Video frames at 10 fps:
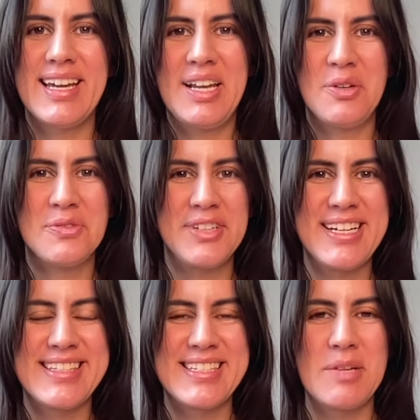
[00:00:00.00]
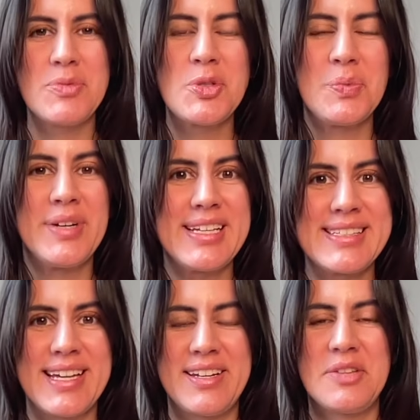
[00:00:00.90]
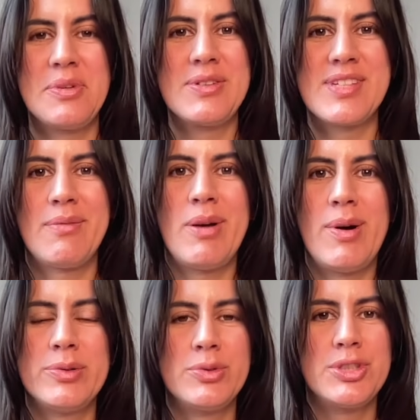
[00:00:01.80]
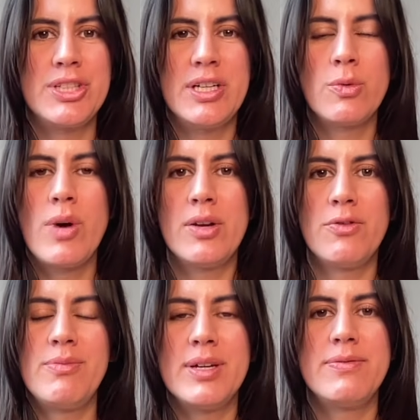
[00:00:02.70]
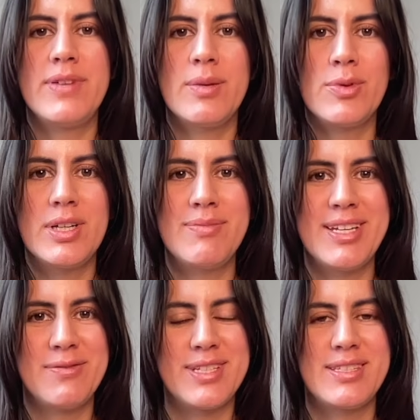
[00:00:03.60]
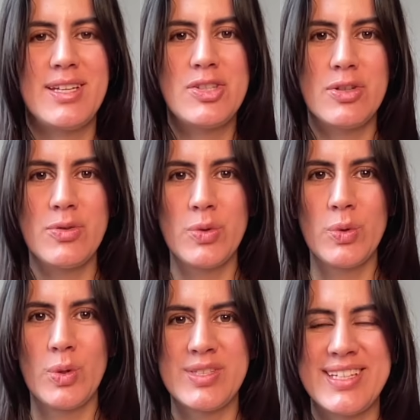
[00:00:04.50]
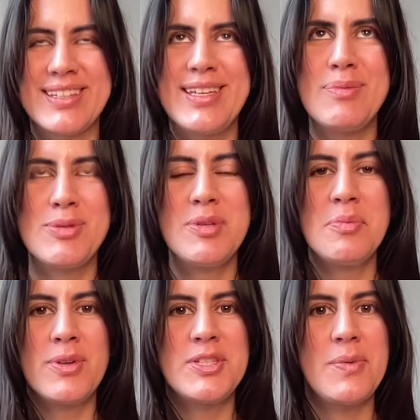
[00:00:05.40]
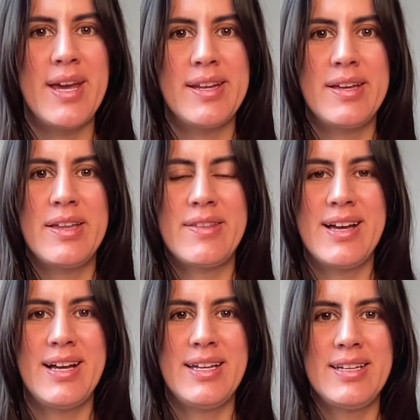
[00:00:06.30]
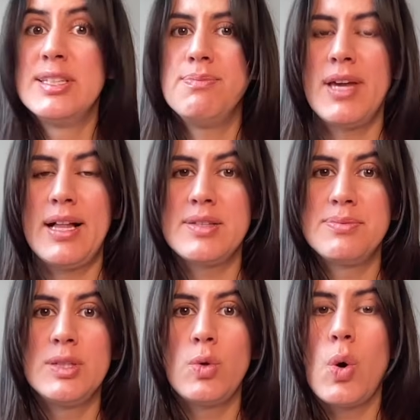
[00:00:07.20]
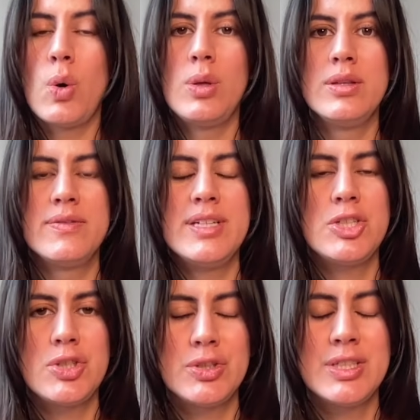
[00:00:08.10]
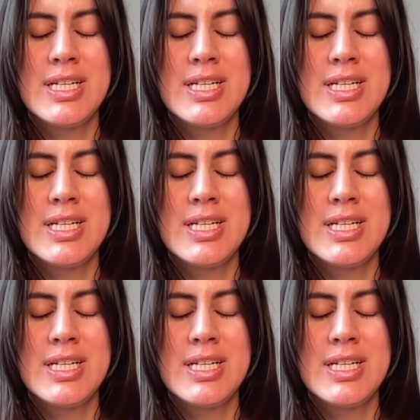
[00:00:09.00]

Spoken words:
Hello friends, I'm super excited because I'm about to share one of my favorite manifestation tools that keeps me motivated and helps me to hold the vision